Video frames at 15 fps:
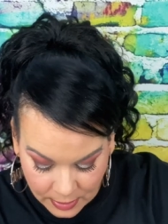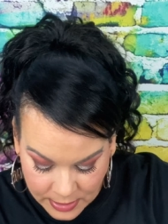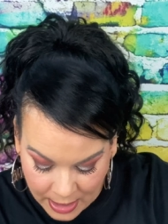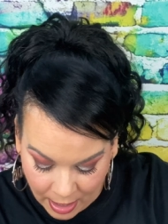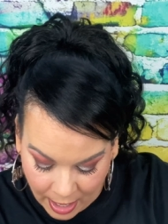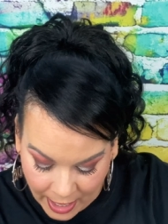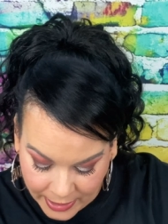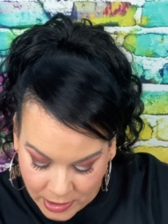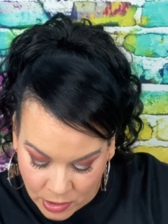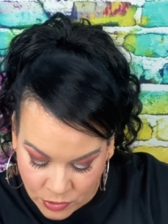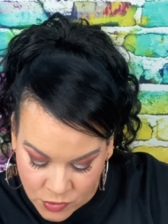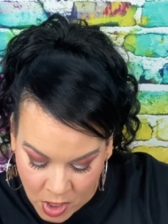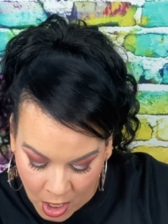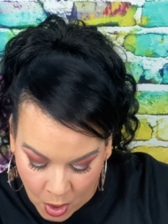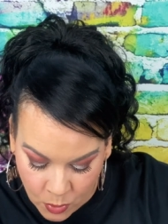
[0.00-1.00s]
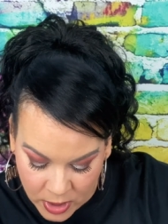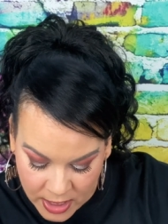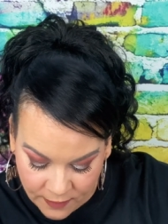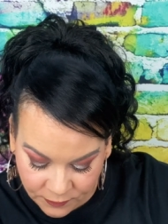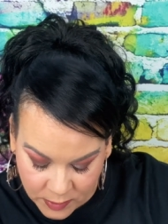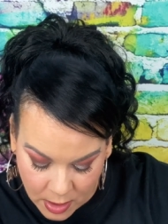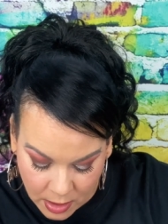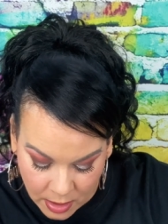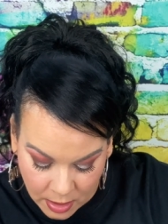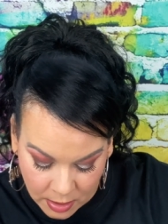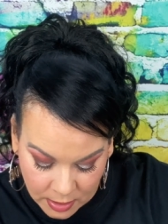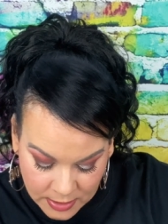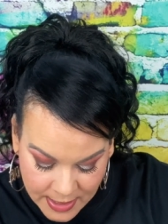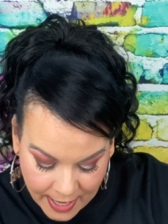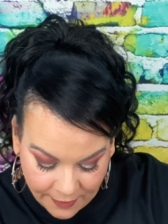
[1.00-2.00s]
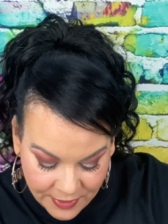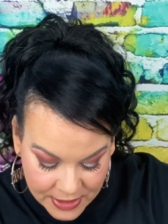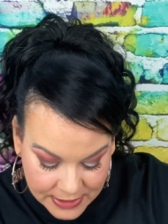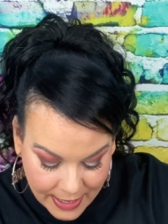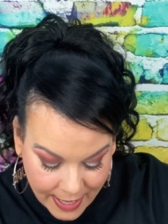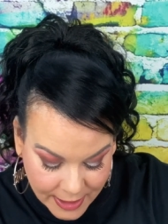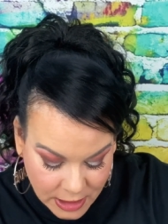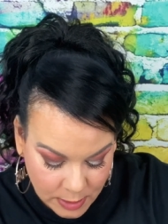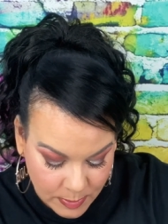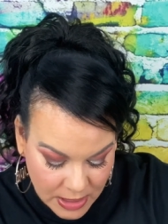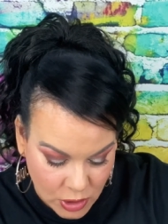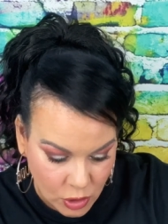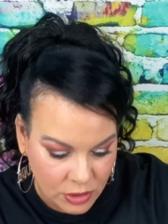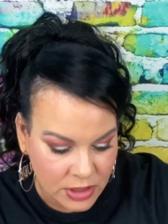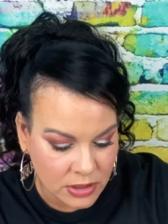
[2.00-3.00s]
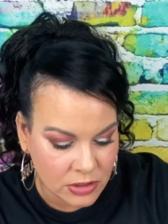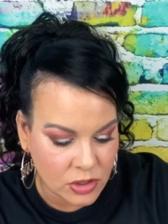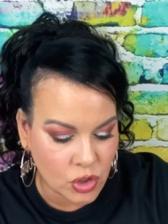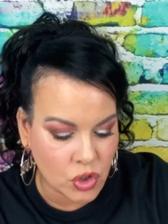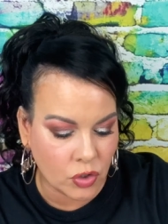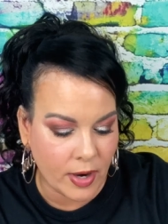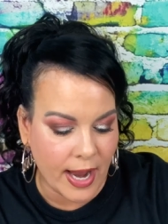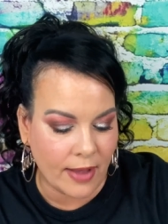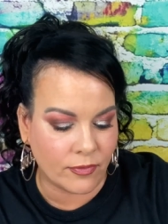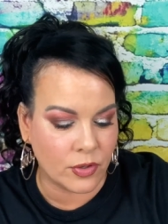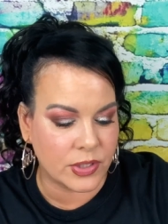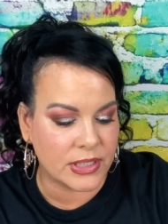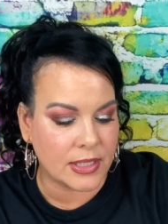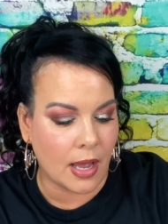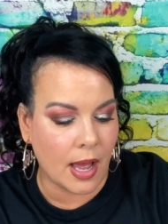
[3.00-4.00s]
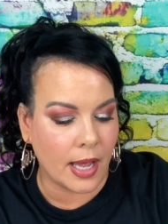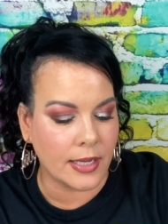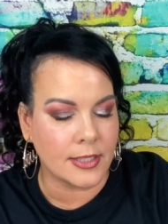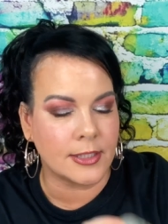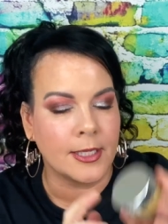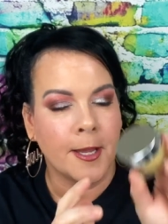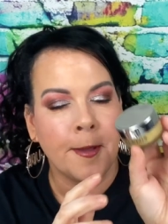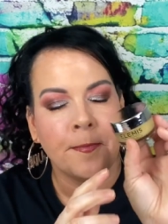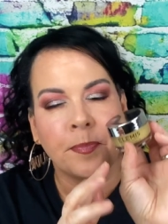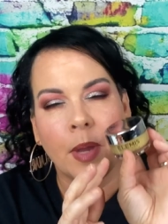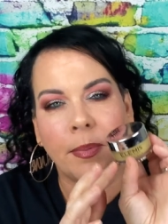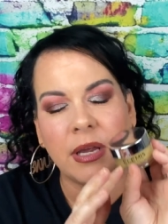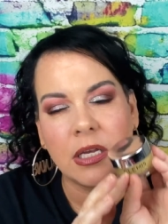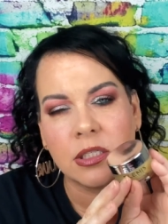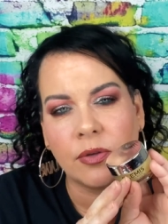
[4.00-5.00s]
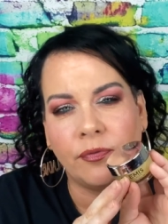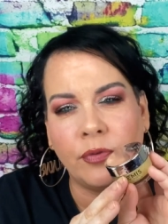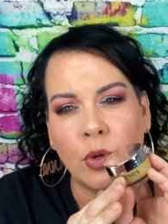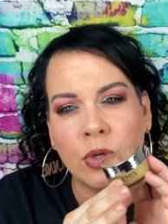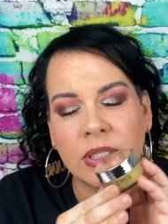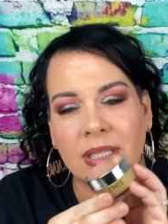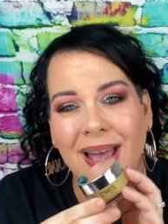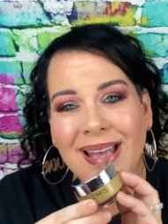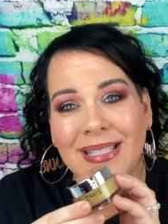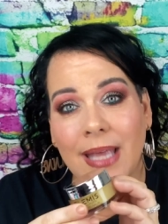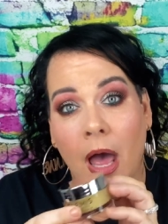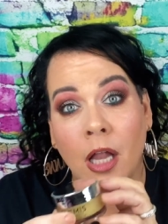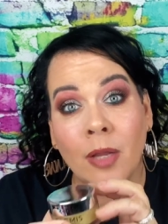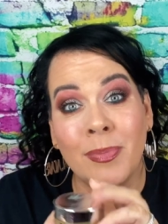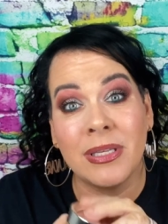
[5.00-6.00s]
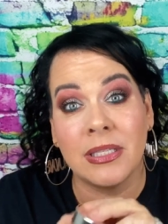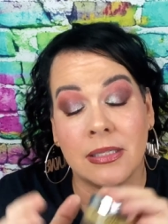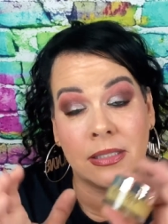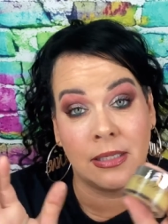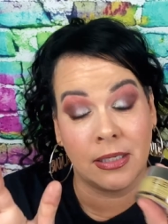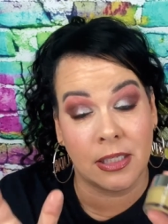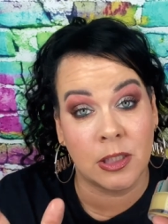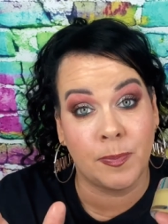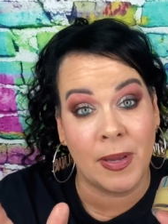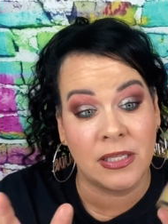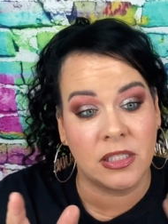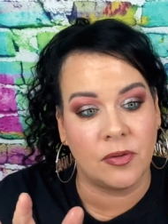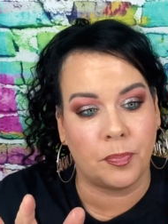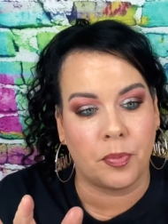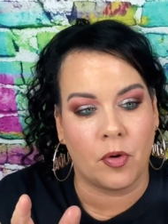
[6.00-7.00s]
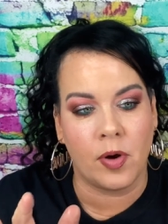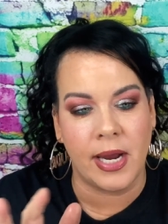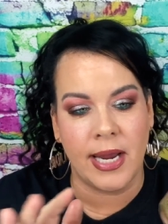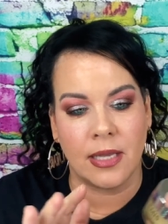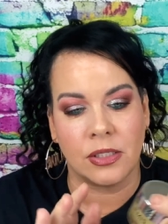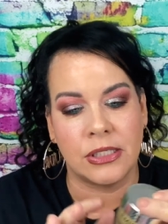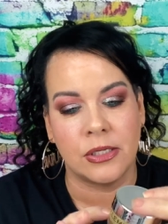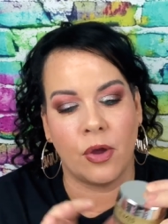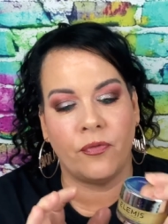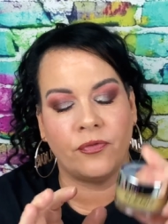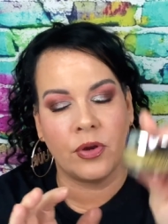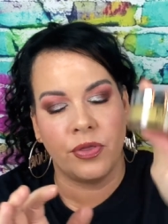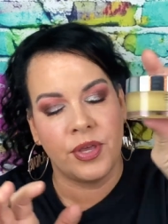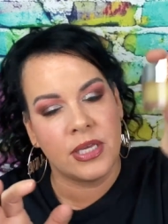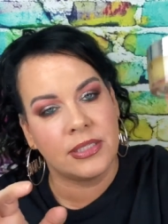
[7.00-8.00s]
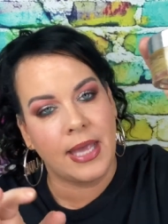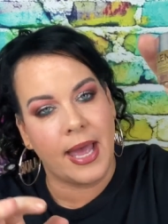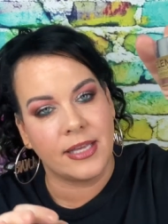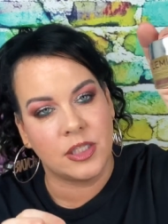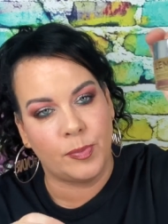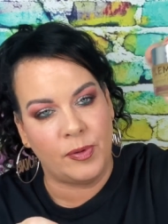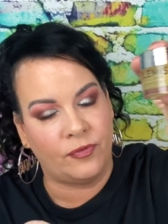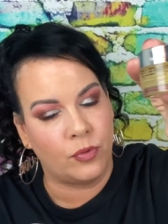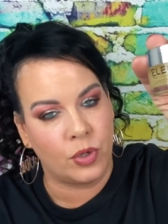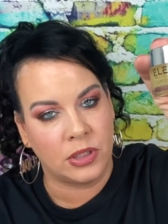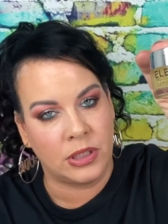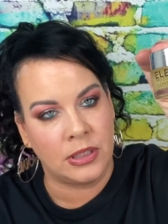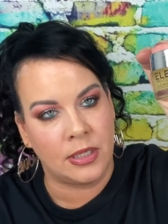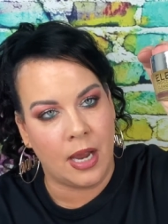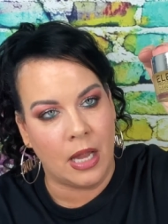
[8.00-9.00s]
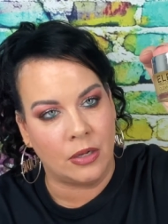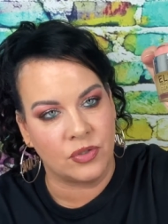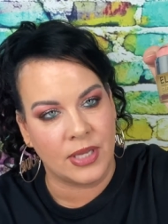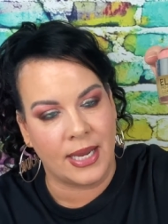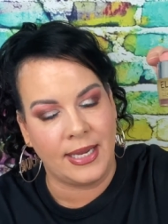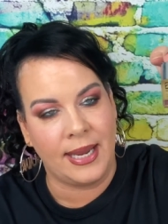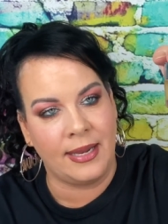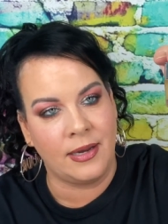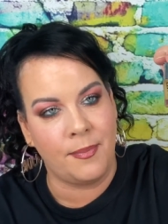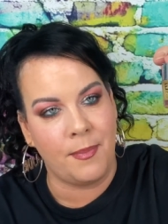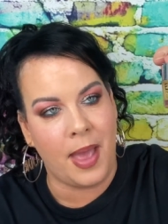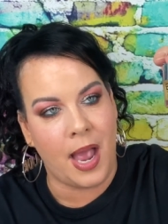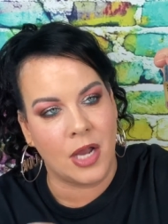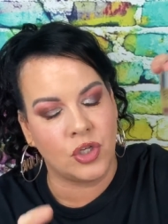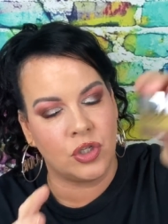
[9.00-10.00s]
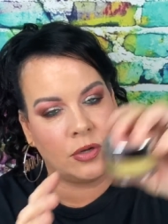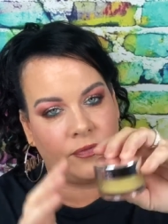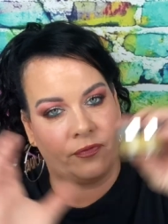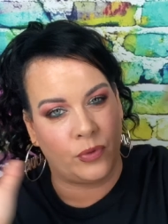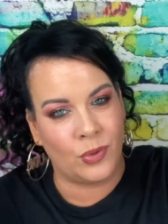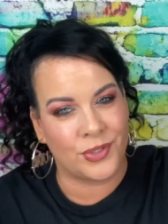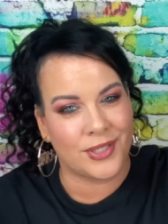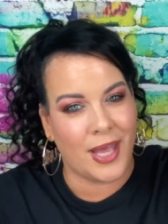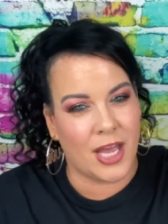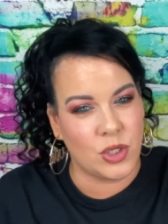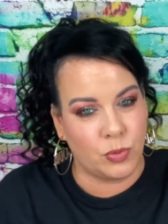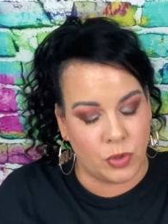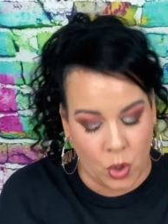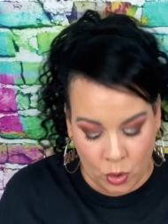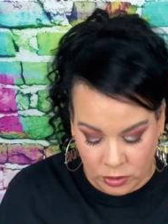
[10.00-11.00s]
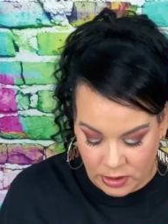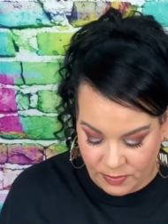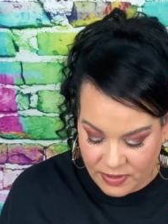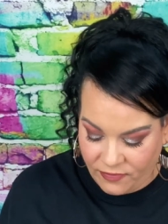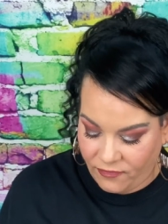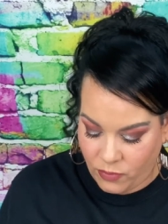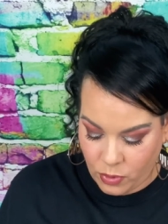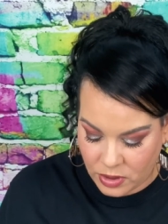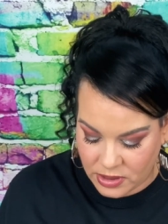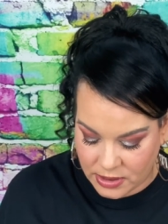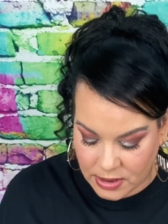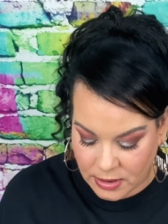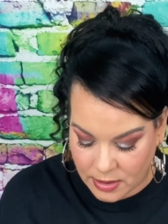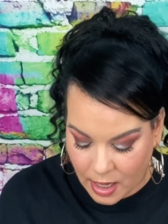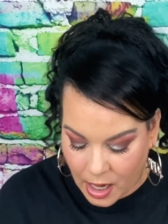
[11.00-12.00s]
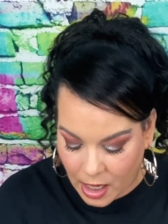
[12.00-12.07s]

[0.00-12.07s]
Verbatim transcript: Now, I don't know if the, yeah, this has to be, this is a travel size because a full-size Elemis is an expensive brand. So for this has to be $14. I can't imagine a full-size would only be $14.